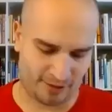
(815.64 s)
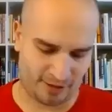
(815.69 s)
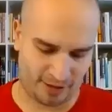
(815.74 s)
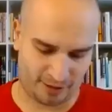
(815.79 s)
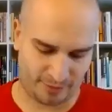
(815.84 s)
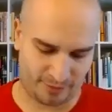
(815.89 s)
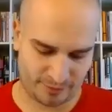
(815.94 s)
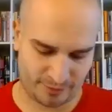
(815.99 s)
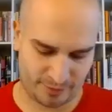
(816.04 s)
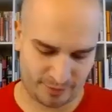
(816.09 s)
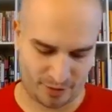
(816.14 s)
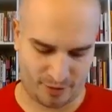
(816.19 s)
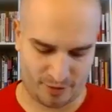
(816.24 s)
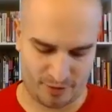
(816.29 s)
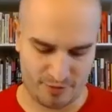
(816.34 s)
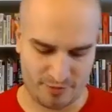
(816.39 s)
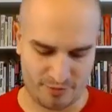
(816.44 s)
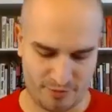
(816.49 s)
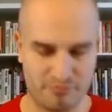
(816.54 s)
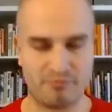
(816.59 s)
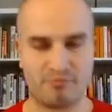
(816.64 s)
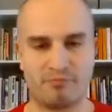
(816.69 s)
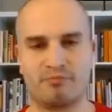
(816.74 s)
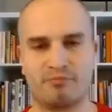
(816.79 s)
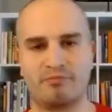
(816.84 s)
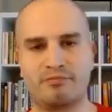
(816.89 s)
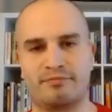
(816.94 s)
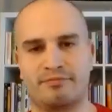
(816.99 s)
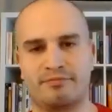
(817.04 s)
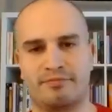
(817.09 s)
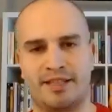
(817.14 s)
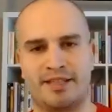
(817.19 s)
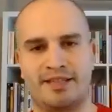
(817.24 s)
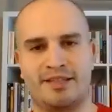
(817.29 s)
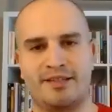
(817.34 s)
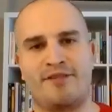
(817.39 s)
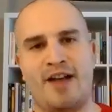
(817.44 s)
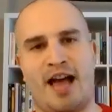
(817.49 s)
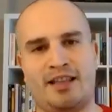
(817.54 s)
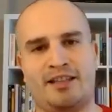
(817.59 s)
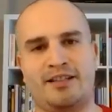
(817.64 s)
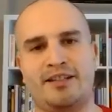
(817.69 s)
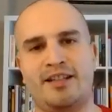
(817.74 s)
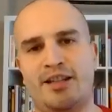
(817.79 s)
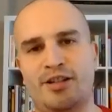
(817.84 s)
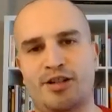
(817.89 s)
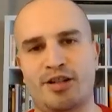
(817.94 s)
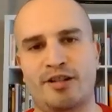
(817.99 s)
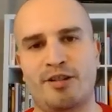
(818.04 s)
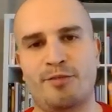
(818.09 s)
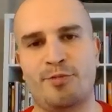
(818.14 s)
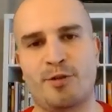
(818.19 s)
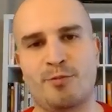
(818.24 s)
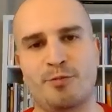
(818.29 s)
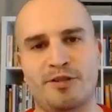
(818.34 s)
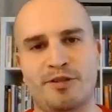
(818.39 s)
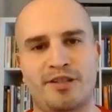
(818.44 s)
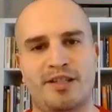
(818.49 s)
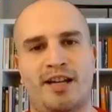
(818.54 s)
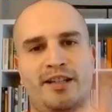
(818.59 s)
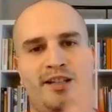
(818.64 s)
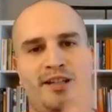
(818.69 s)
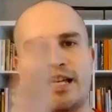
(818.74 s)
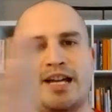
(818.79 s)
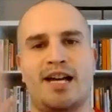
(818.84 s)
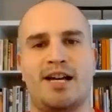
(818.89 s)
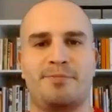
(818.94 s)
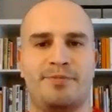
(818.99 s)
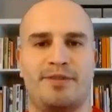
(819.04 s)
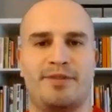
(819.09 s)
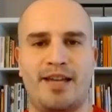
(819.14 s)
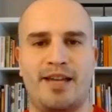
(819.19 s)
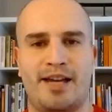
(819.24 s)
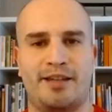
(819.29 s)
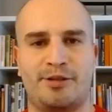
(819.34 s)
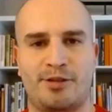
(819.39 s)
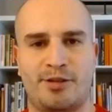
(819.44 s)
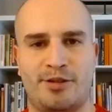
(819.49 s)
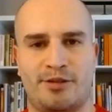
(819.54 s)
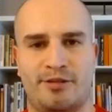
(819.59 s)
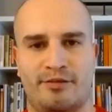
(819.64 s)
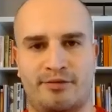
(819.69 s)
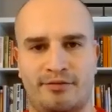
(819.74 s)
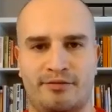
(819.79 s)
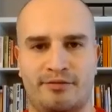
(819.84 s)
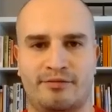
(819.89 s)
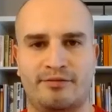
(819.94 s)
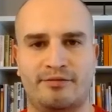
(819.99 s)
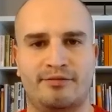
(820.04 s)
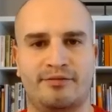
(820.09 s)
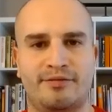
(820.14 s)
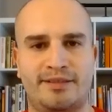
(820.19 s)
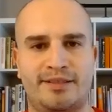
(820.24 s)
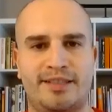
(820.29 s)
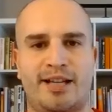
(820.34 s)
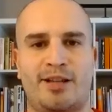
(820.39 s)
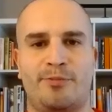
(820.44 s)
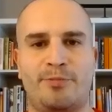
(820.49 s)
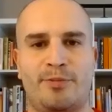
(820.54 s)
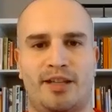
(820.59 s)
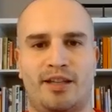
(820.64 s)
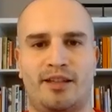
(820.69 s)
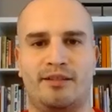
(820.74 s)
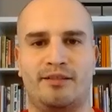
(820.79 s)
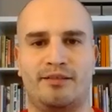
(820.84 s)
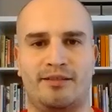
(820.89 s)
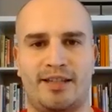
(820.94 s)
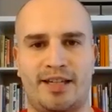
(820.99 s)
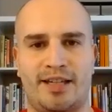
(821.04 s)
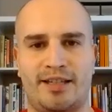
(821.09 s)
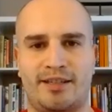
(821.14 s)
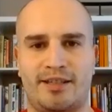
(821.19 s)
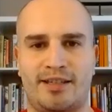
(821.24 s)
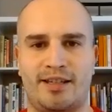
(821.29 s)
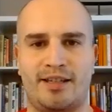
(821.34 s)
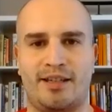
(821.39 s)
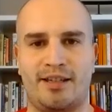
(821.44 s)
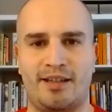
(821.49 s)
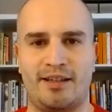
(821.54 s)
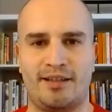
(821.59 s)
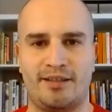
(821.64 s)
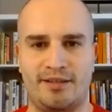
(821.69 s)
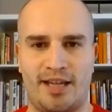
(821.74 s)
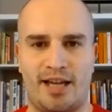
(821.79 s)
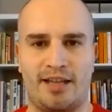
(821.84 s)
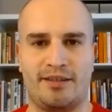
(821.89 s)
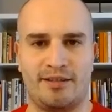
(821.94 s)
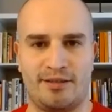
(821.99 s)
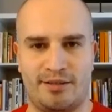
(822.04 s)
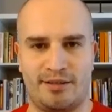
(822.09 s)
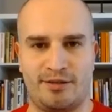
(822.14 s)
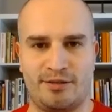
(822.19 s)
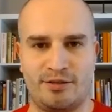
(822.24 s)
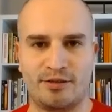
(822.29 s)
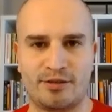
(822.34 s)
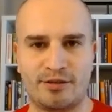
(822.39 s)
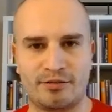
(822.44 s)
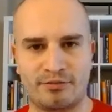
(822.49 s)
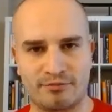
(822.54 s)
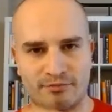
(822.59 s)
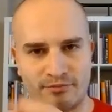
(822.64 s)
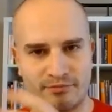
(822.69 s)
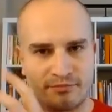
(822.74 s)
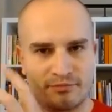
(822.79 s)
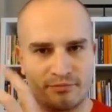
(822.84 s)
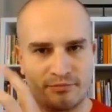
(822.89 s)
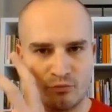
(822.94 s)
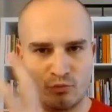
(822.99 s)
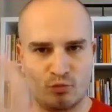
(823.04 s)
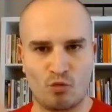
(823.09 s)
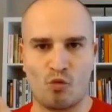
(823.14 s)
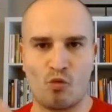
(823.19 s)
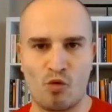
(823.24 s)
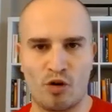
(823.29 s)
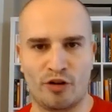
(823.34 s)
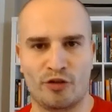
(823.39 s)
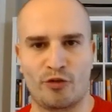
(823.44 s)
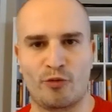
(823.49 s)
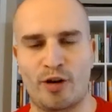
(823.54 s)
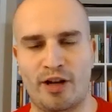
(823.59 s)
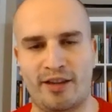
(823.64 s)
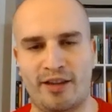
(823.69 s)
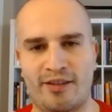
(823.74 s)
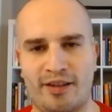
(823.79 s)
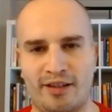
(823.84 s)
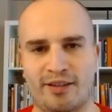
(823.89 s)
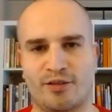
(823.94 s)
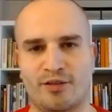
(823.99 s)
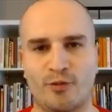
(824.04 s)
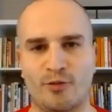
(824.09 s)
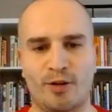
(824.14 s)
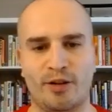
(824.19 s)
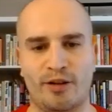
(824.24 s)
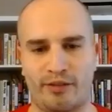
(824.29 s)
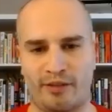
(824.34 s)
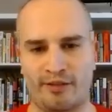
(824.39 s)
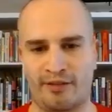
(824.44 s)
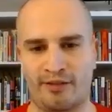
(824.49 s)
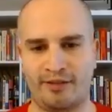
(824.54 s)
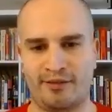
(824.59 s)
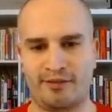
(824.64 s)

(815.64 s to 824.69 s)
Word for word: Okay. So it's the validation of the people signing up that tell me that uh yeah, this is worth what I think it's worth.